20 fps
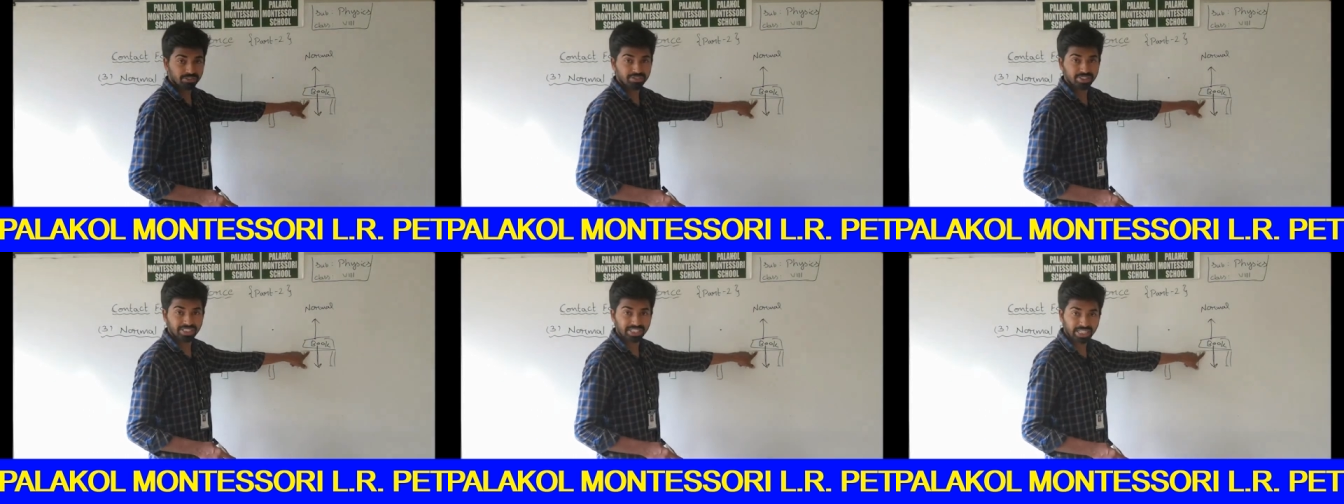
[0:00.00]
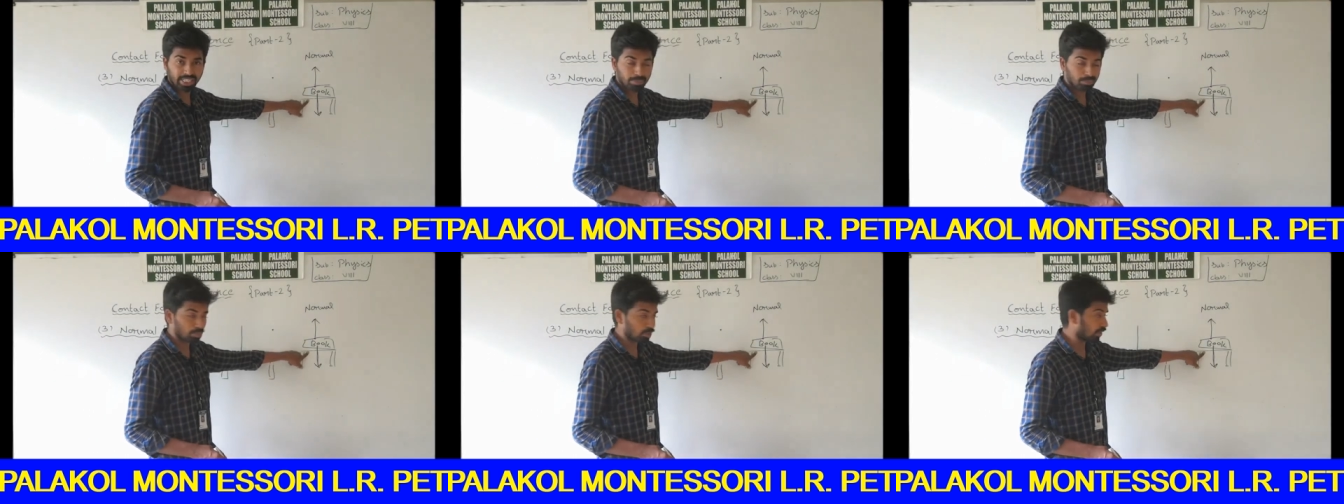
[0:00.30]
the
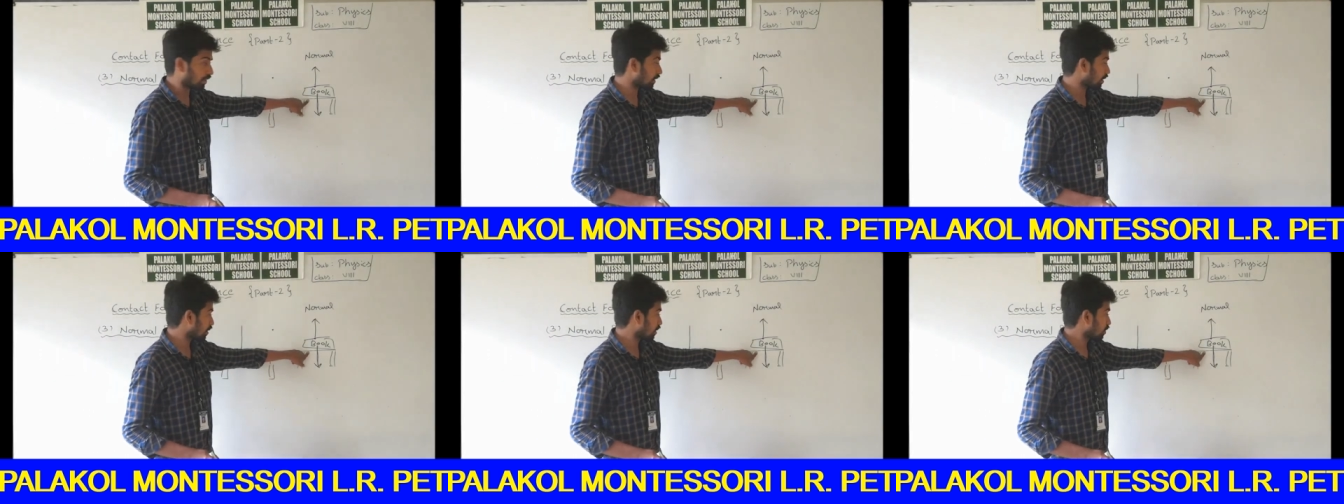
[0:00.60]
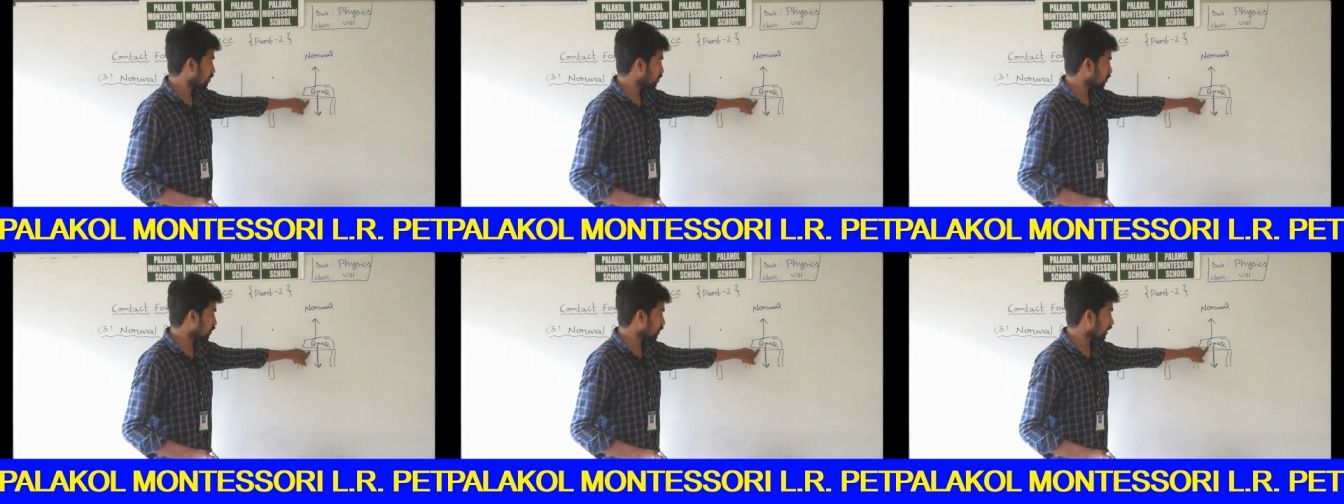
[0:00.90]
table.
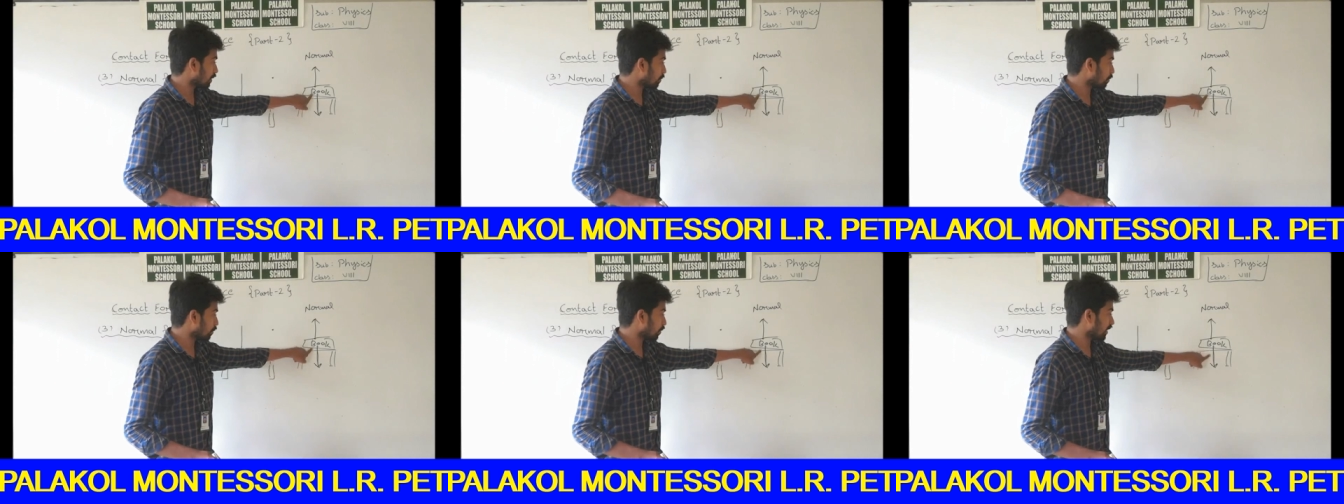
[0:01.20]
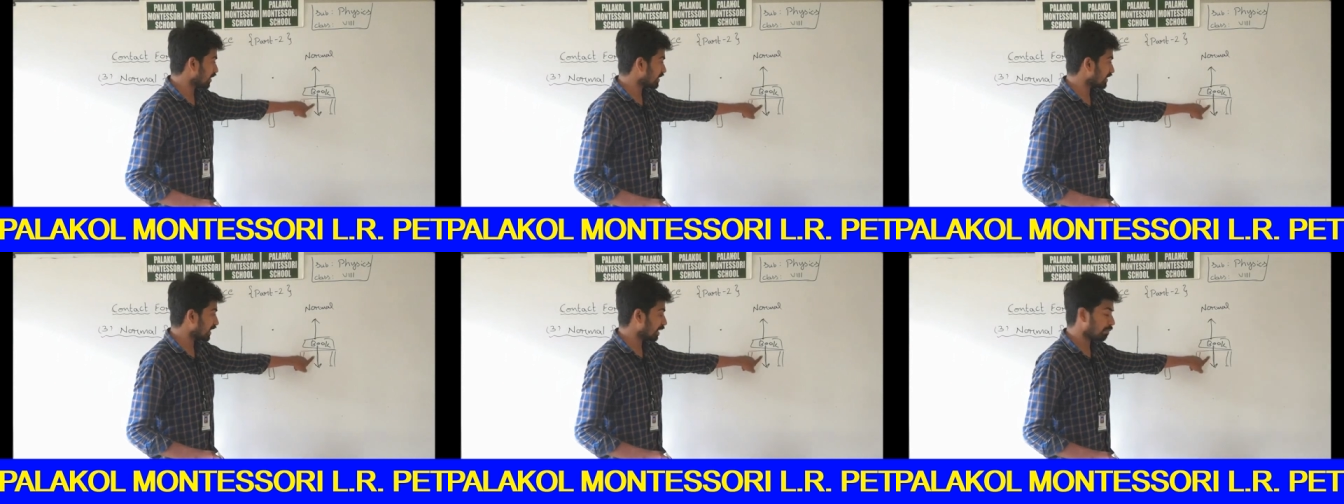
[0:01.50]
So, the book
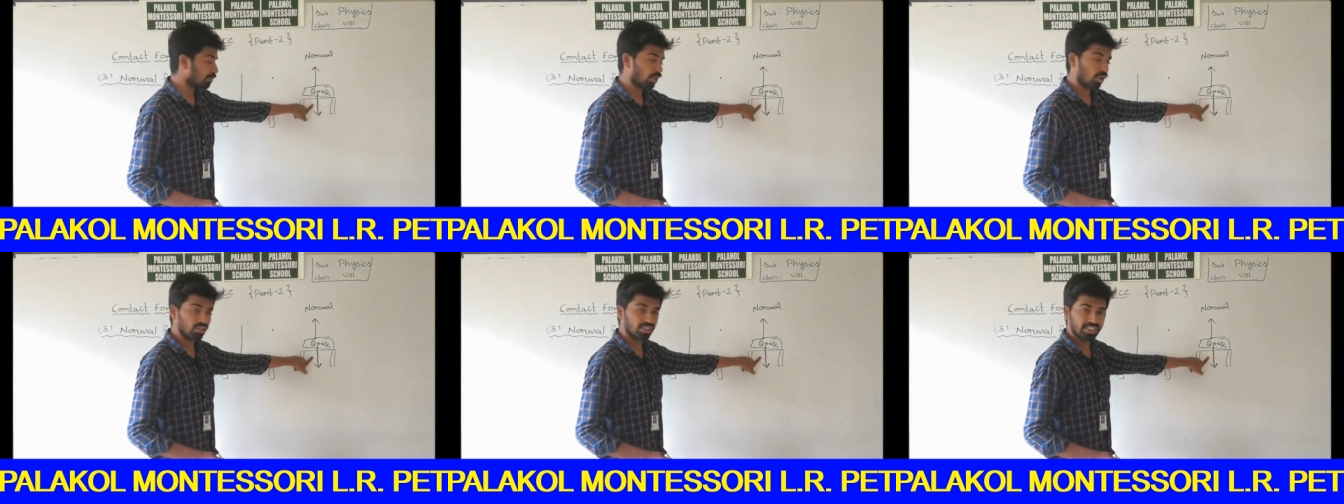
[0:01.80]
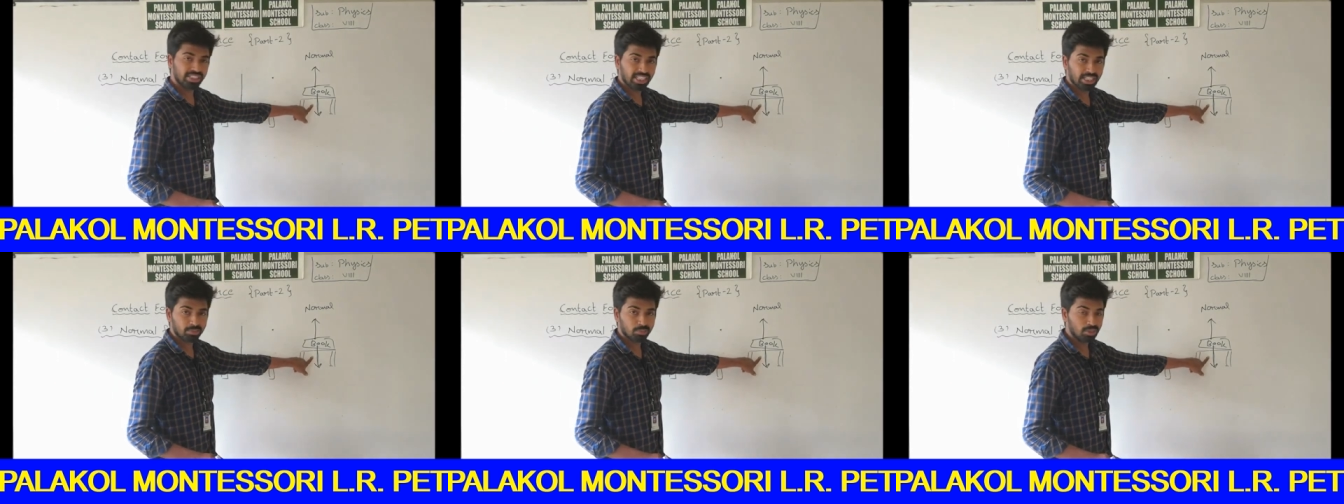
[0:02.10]
is kept on the
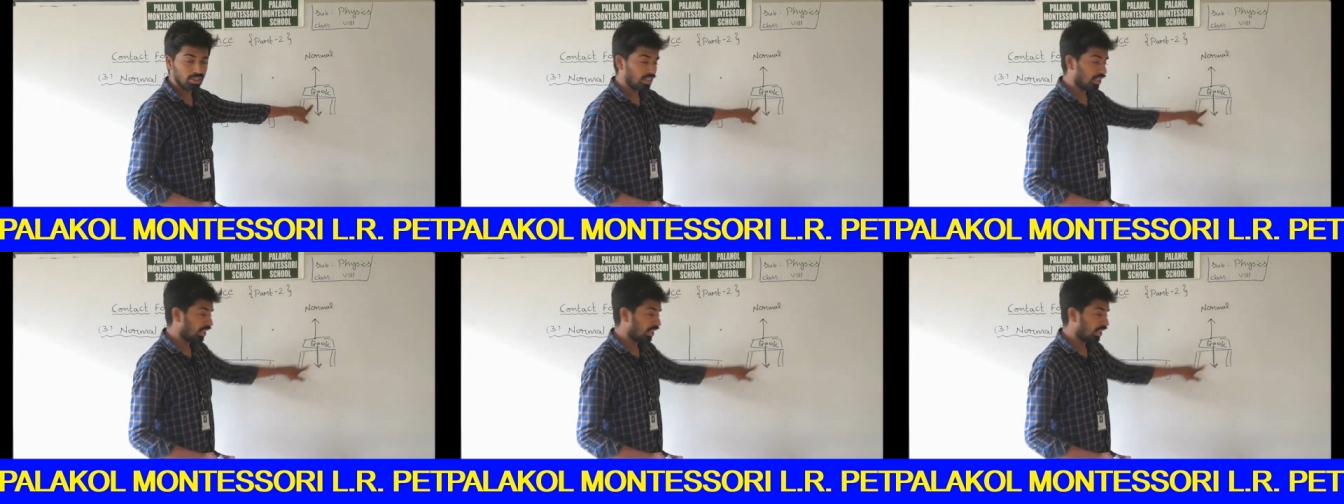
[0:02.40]
table.